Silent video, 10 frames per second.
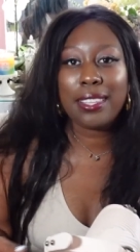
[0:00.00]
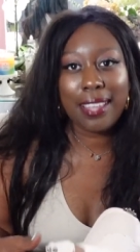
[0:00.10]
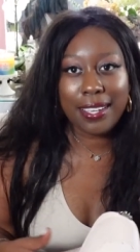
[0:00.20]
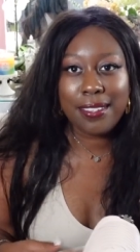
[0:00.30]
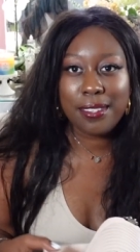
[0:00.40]
a
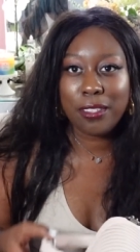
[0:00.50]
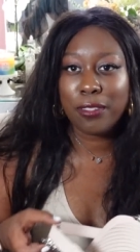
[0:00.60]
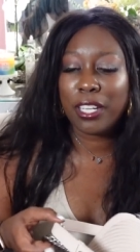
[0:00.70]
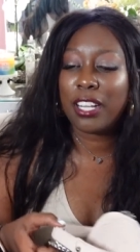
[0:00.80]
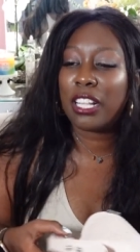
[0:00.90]
lot of
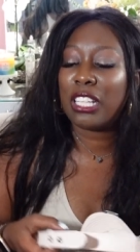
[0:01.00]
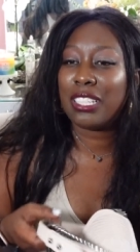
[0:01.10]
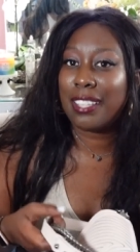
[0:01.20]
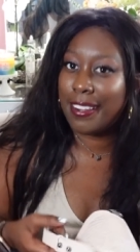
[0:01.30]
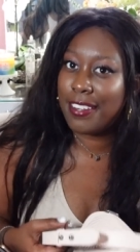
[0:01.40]
silver and a
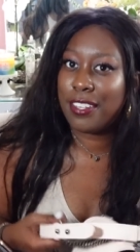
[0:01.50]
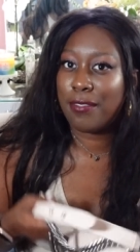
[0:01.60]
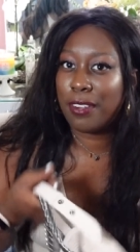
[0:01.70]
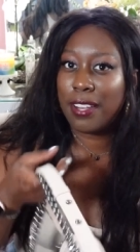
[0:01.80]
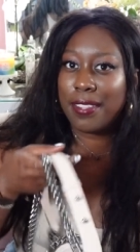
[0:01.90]
lot of
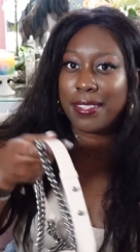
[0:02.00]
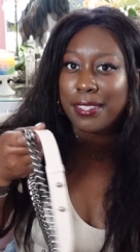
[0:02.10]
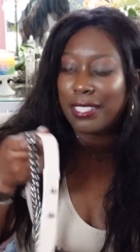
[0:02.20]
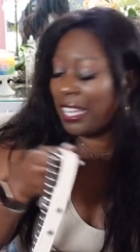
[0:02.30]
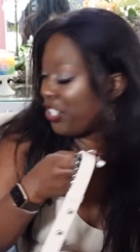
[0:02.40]
chevron in
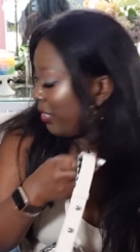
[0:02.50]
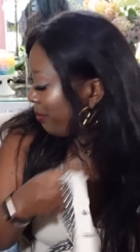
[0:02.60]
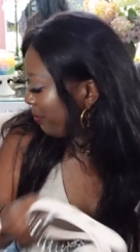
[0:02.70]
this collection.